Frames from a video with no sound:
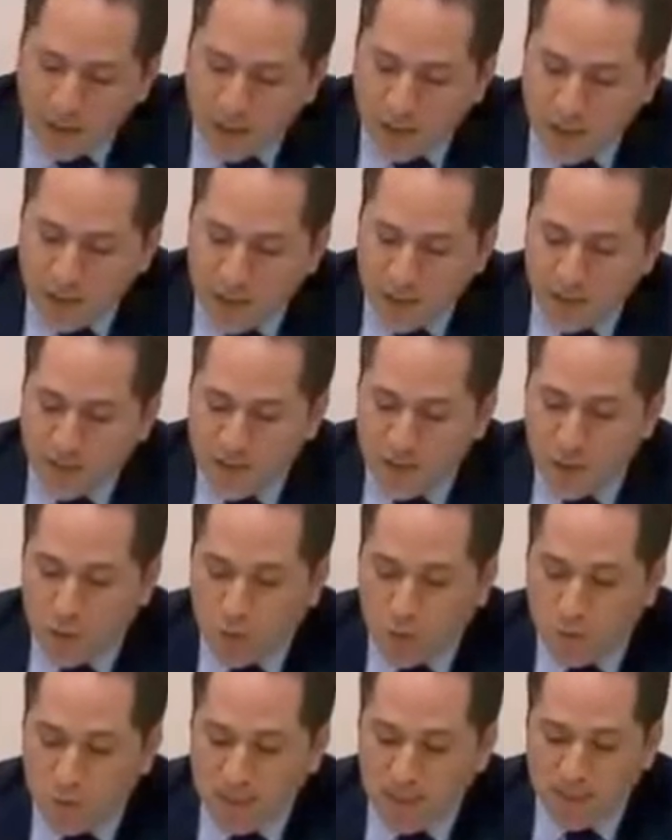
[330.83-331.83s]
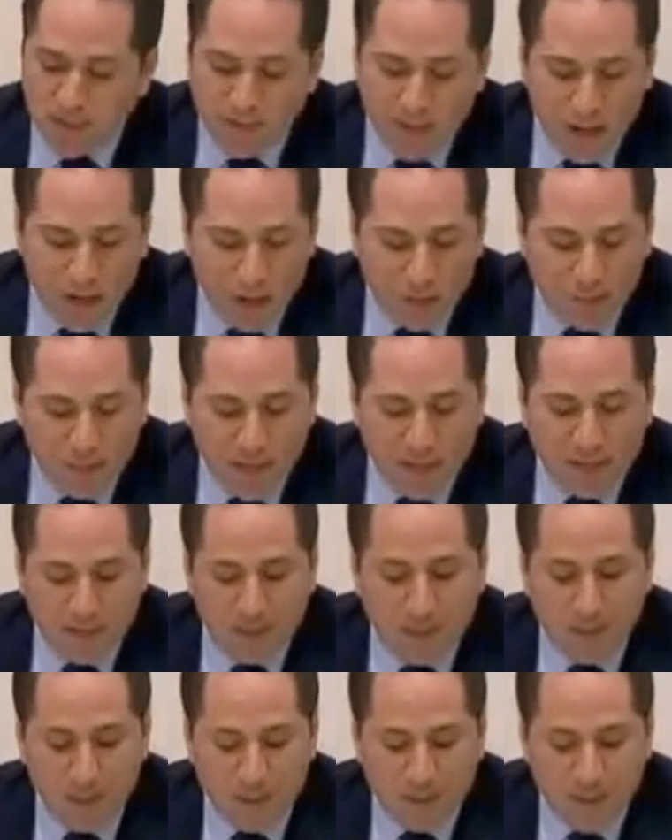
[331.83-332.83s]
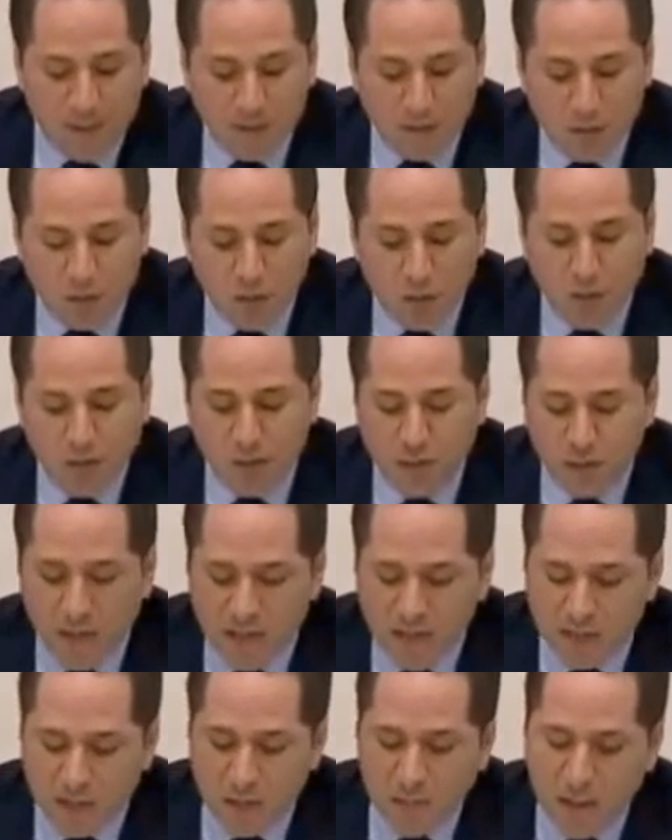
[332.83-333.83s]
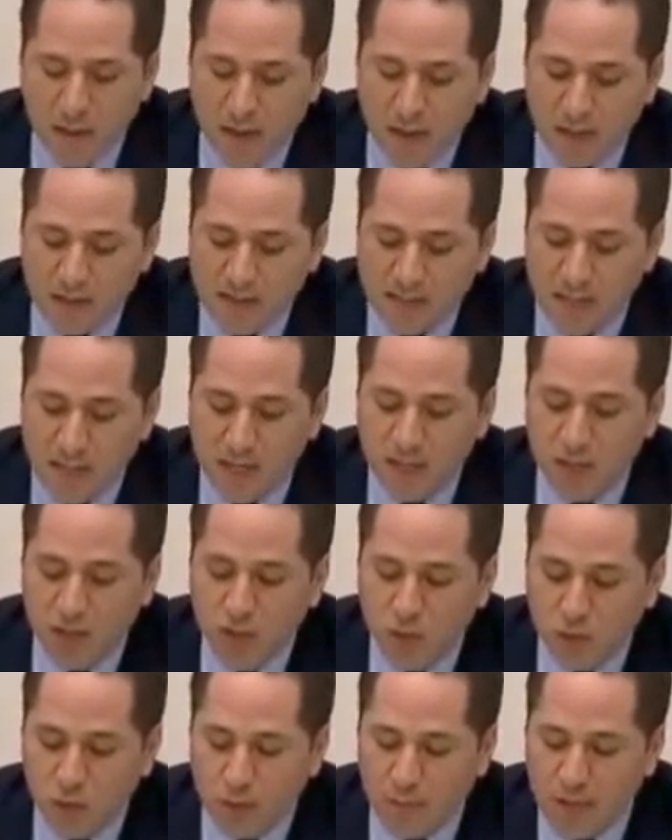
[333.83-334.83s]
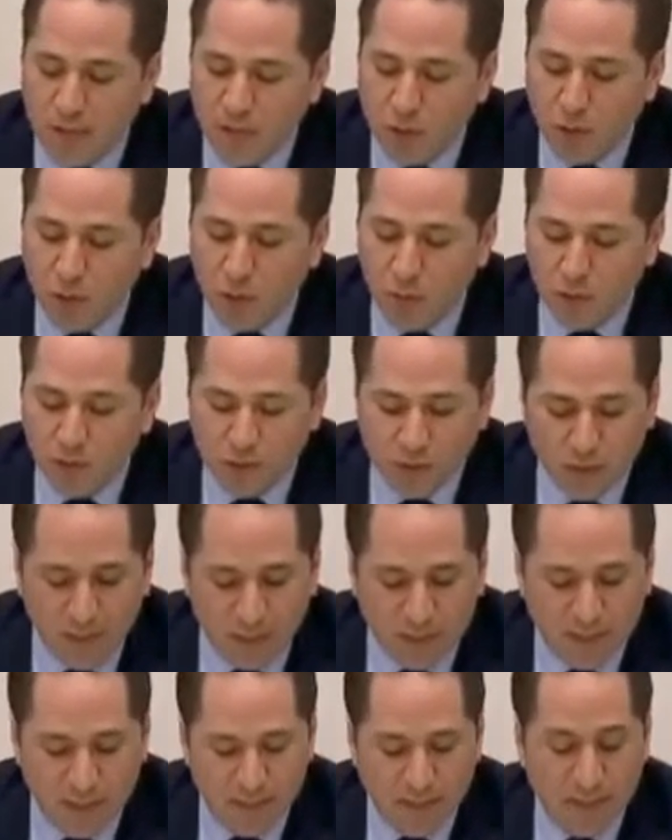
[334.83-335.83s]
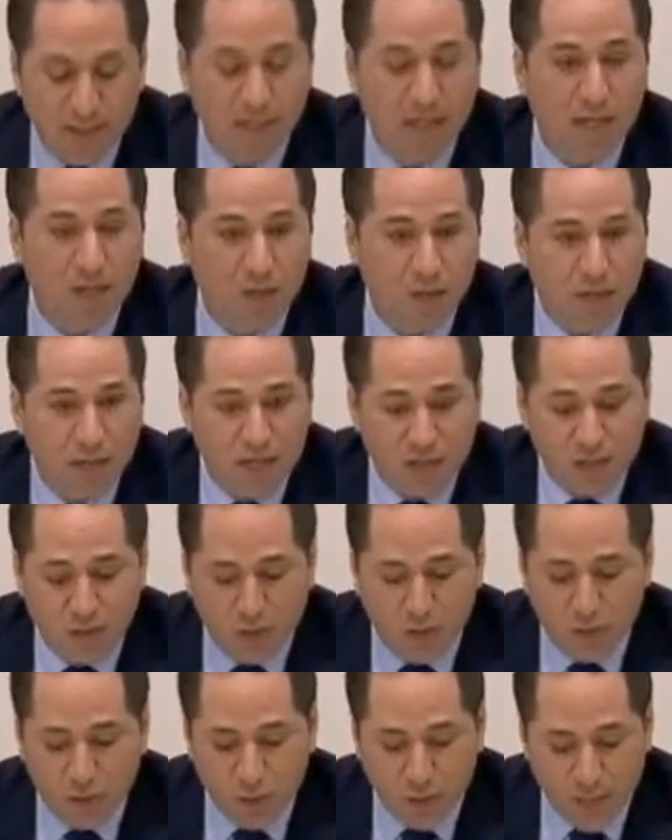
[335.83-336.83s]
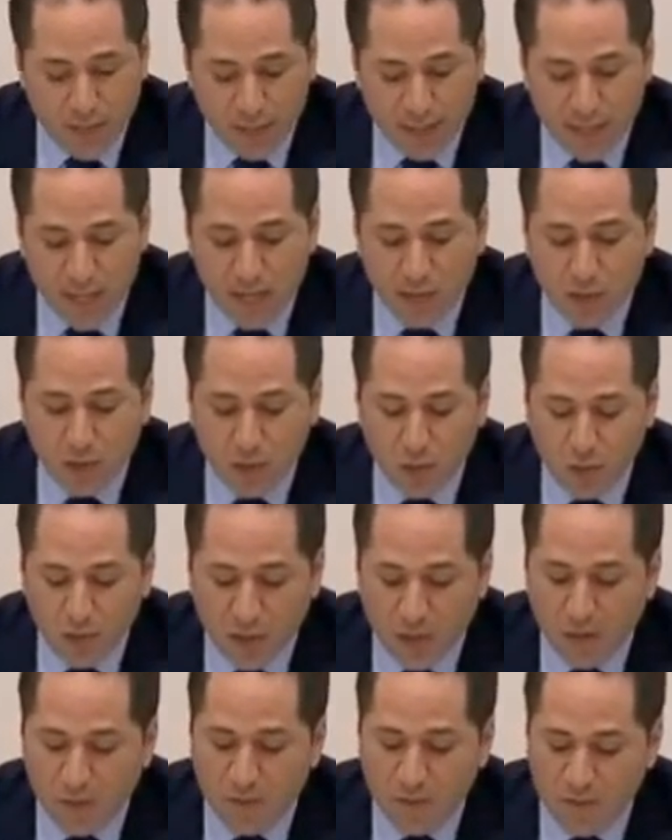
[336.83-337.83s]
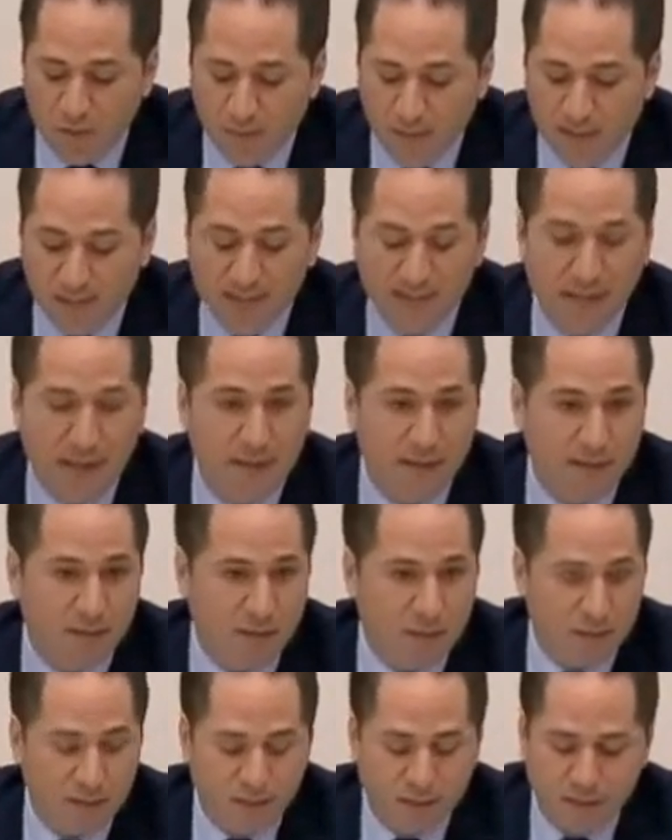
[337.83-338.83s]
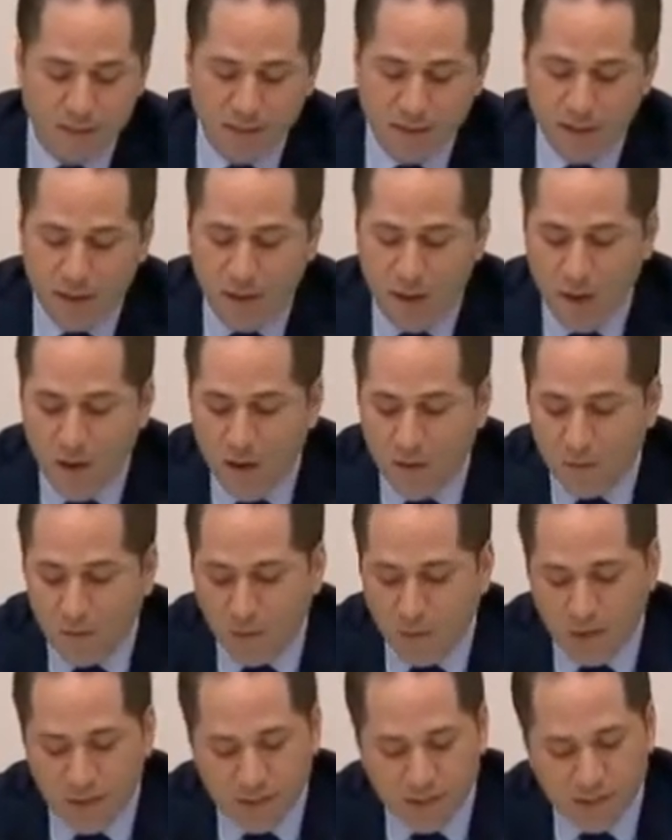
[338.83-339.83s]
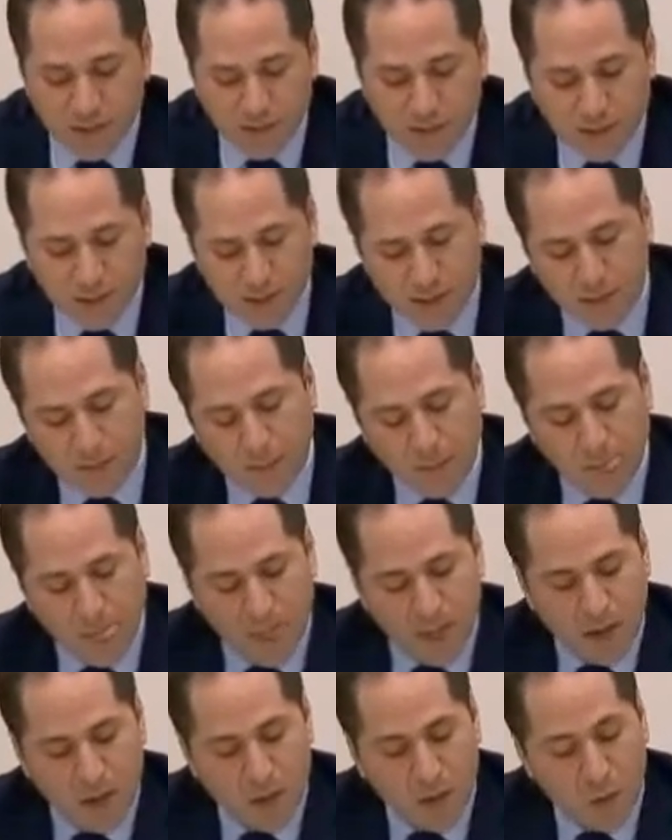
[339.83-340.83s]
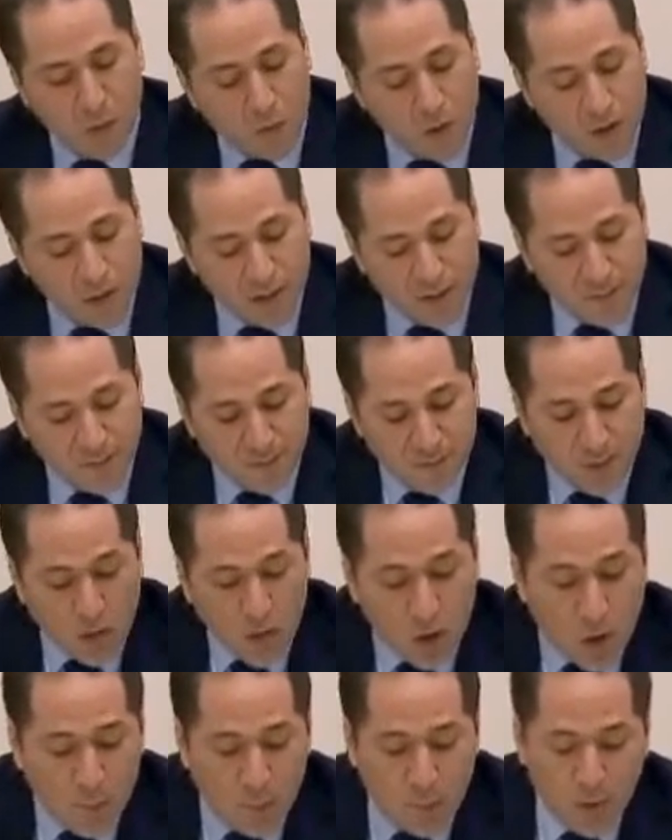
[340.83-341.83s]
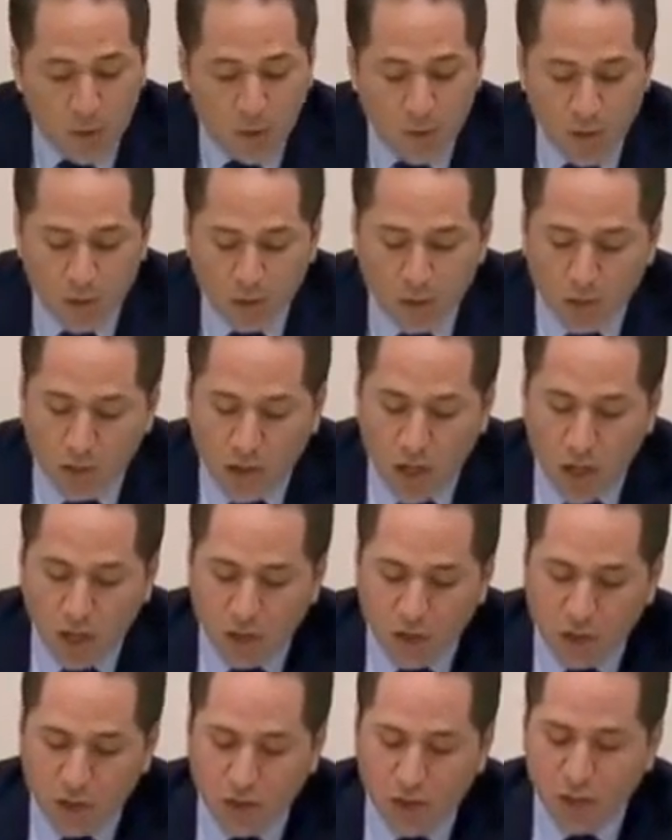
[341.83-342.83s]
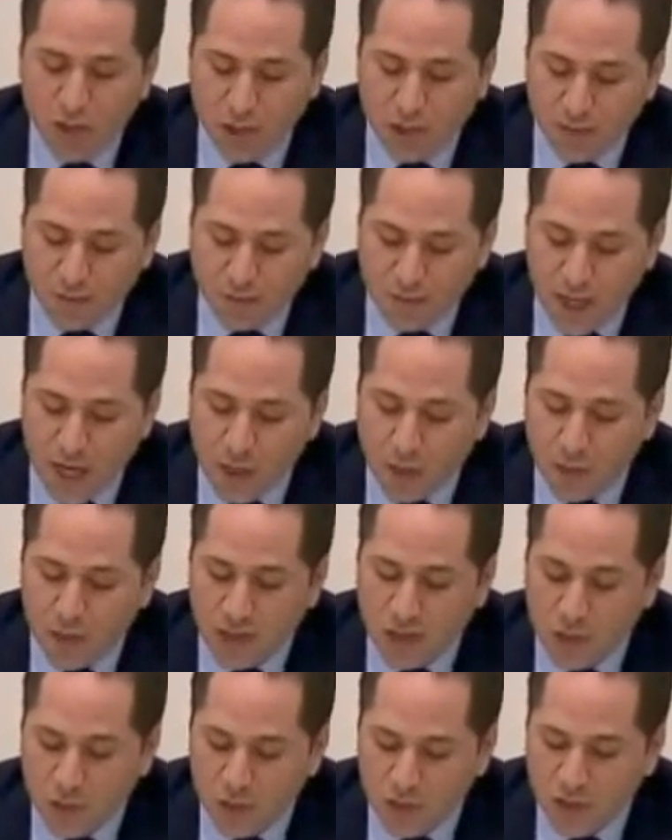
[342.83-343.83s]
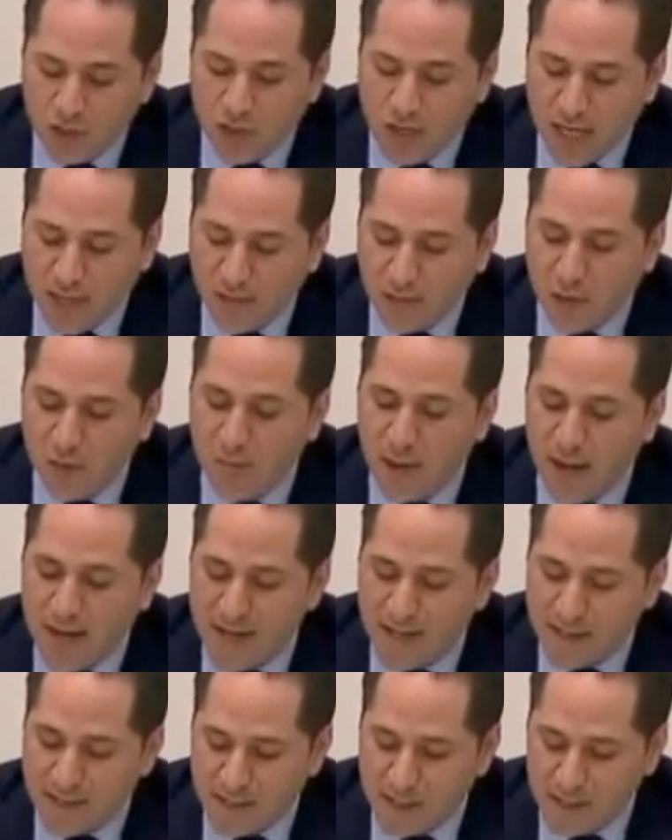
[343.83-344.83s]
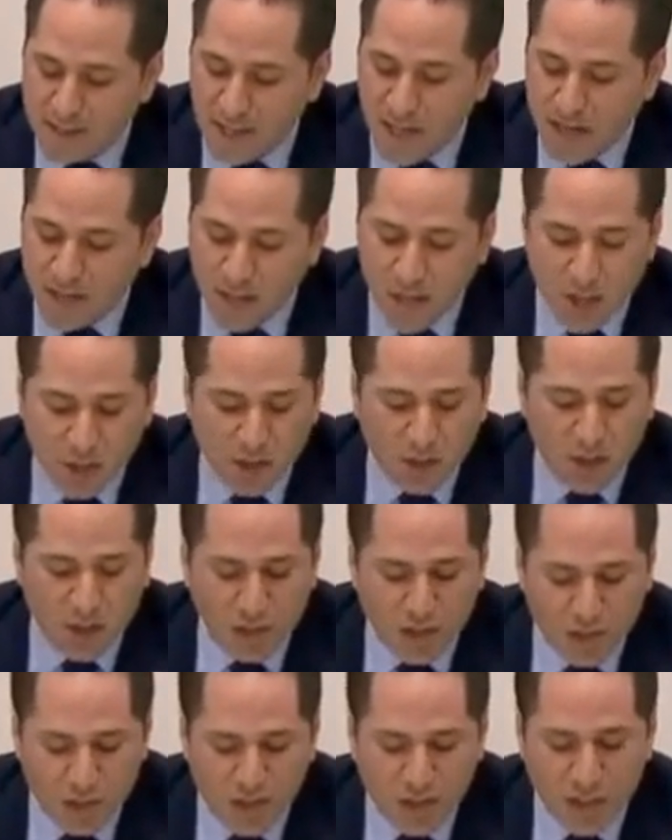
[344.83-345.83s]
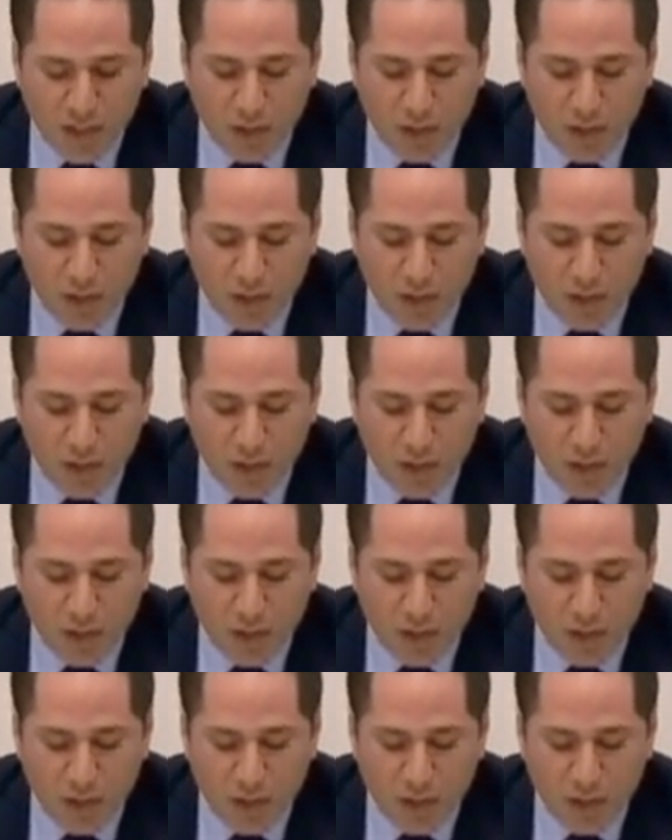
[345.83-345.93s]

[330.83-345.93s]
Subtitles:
initiatives could be developed and implemented to redress the balance and ensure better opportunities in education, training, and career of female scientists. For instance, 1. Promote a cultural shift and reduce gender biases and unconscious